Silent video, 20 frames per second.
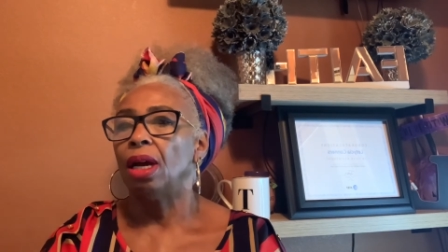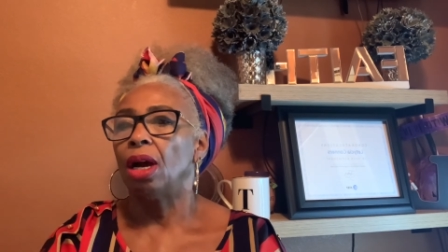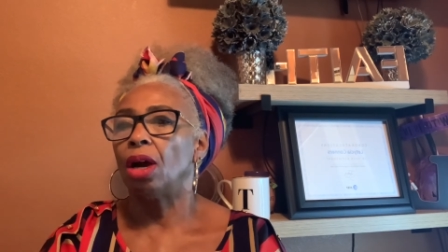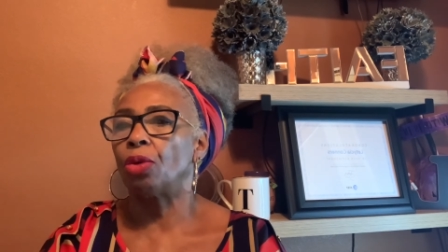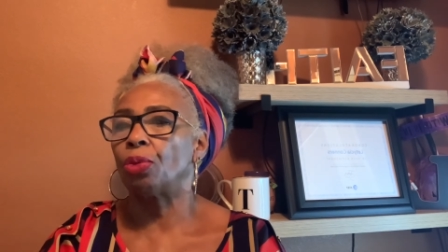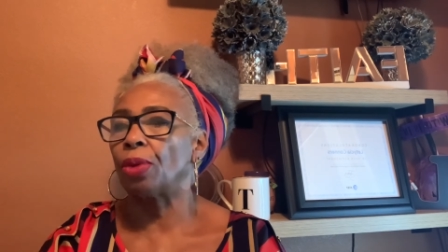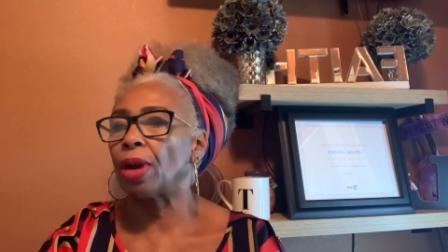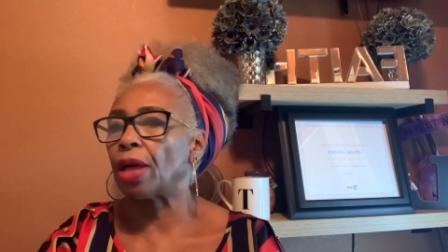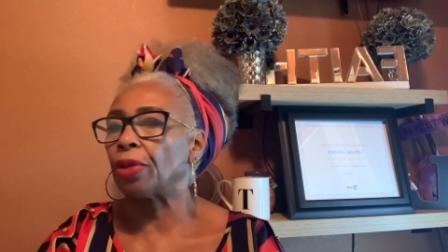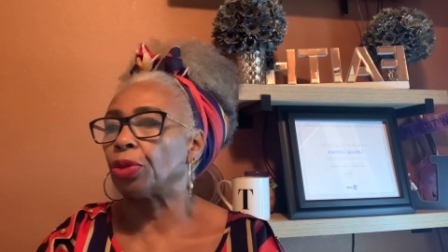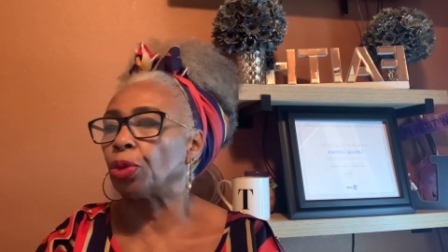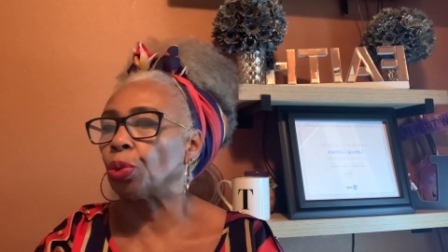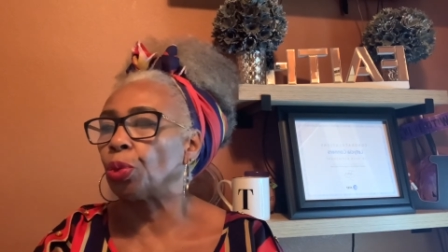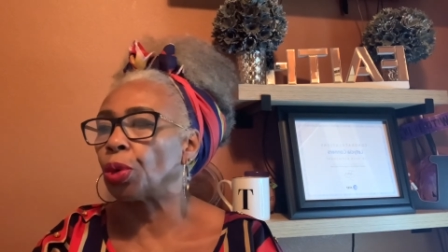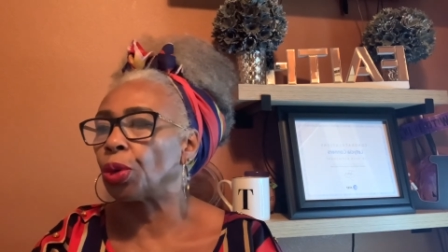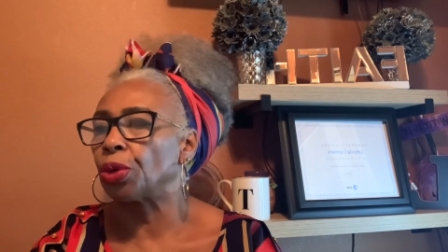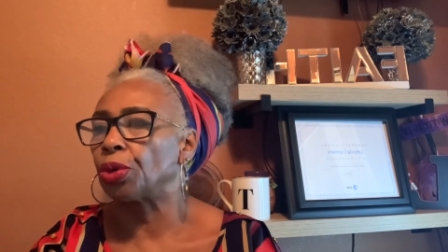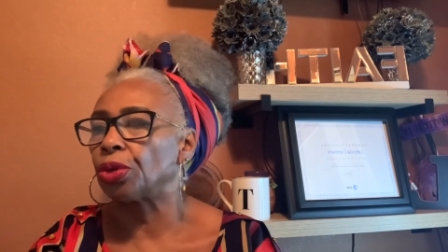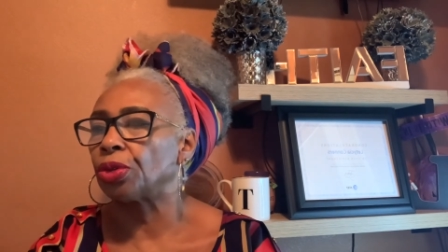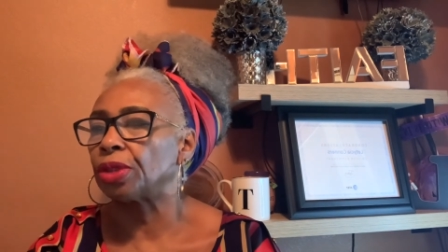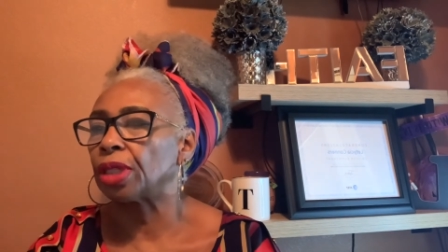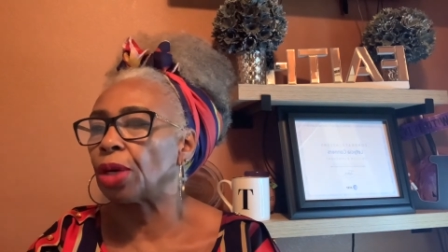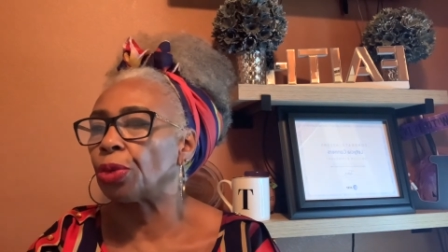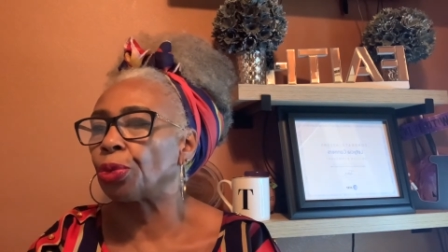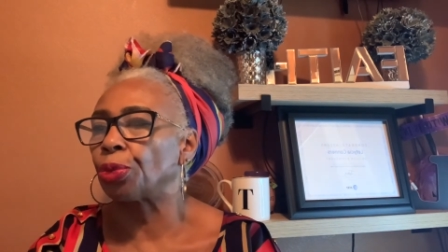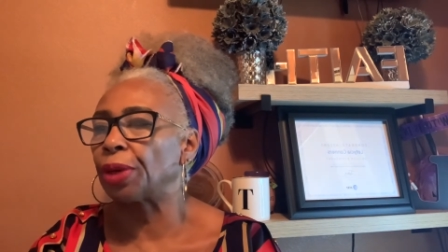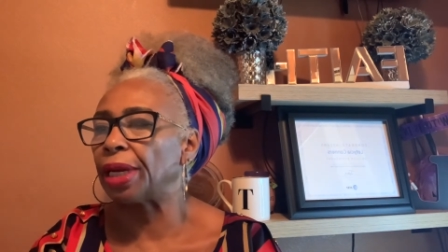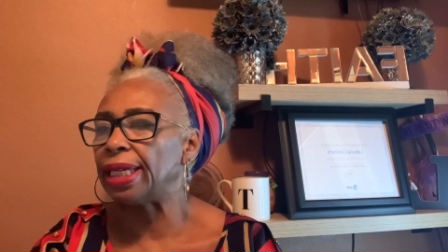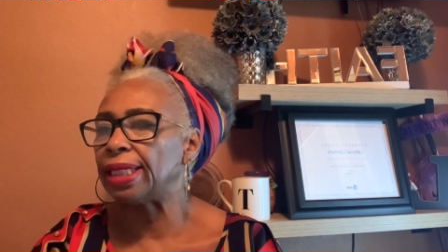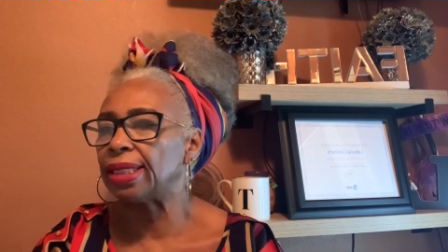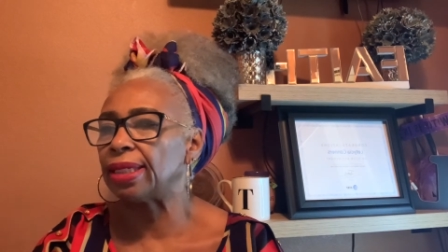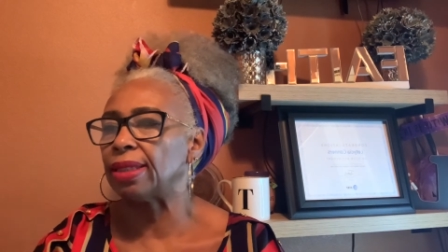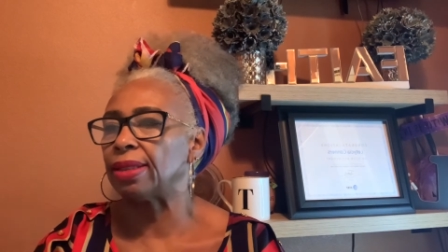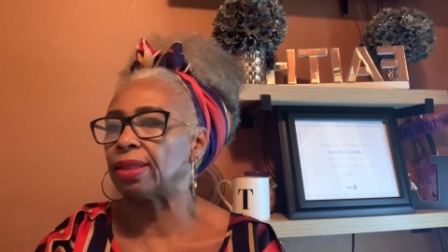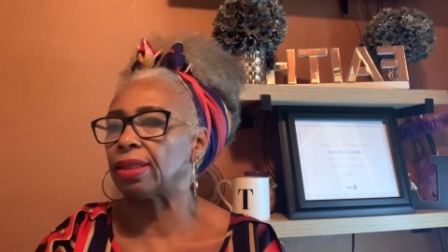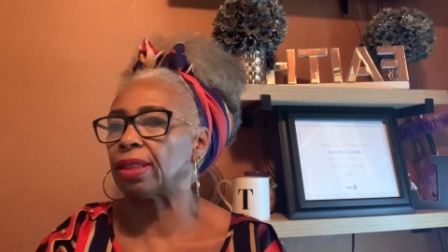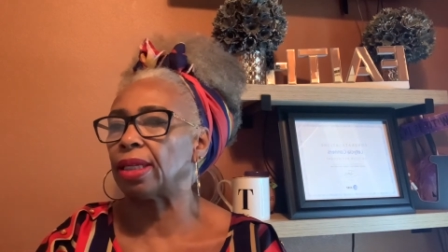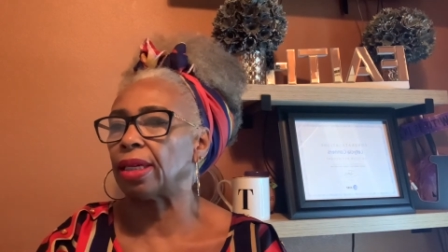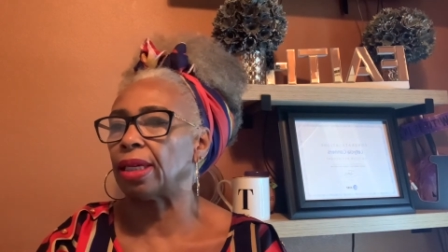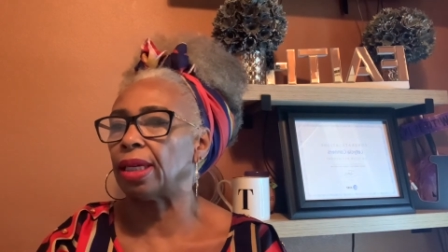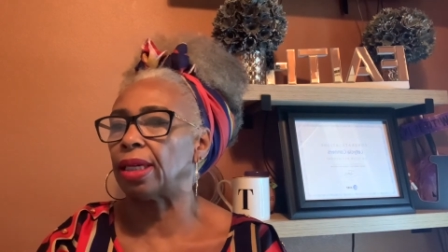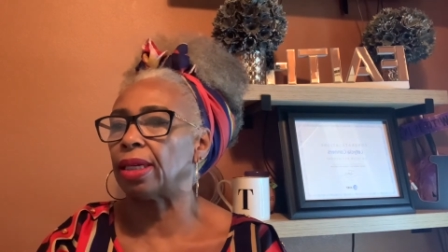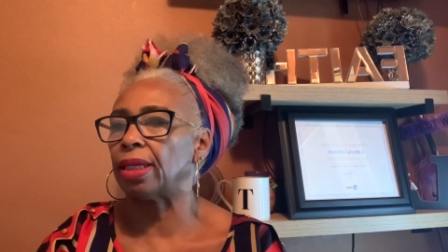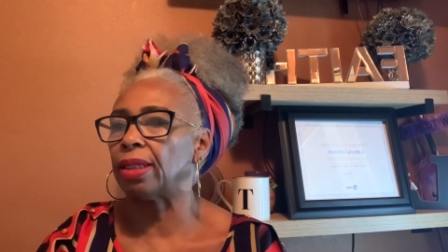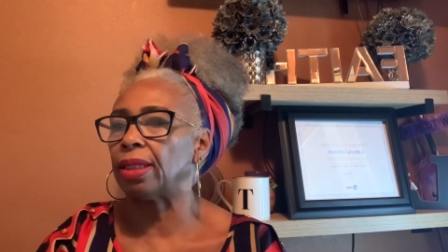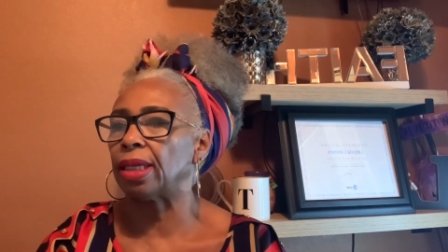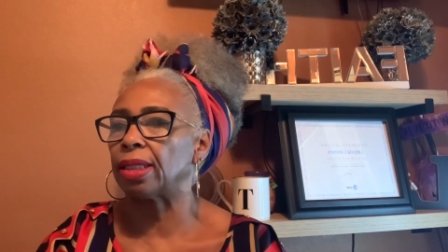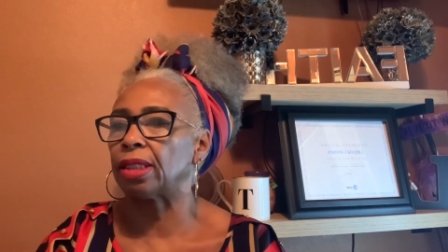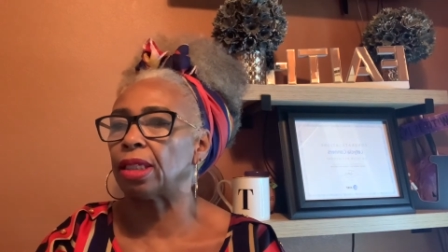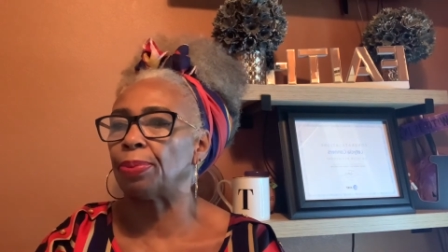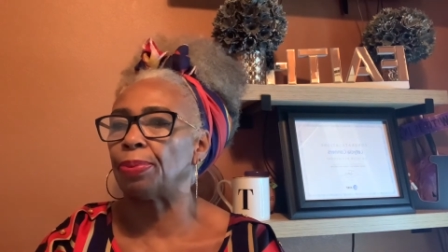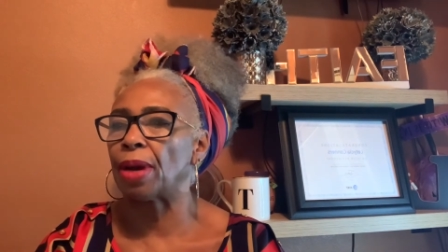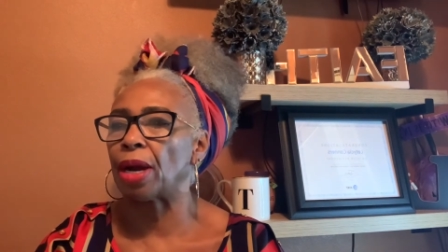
around the world, a recent study conducted